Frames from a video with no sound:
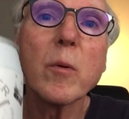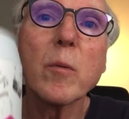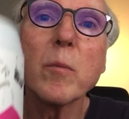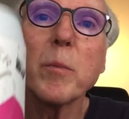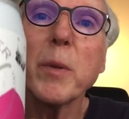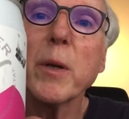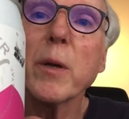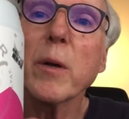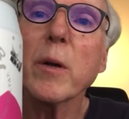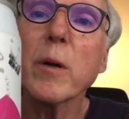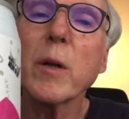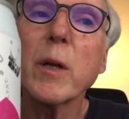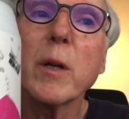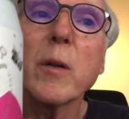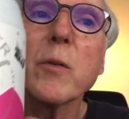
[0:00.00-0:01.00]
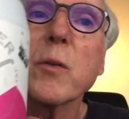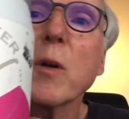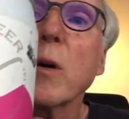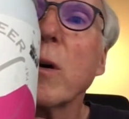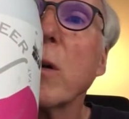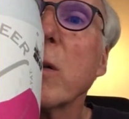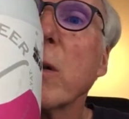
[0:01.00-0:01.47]
Beer. It is
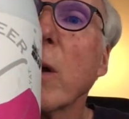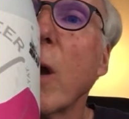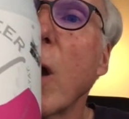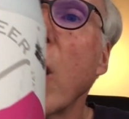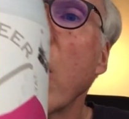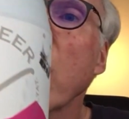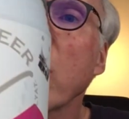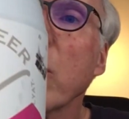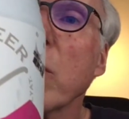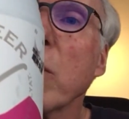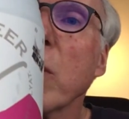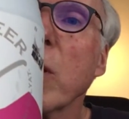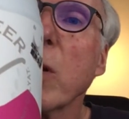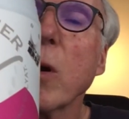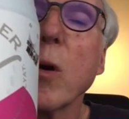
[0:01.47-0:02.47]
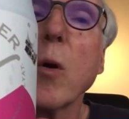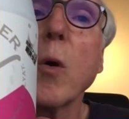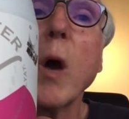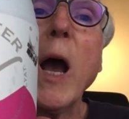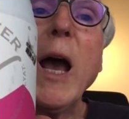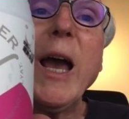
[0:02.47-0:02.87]
called Rokko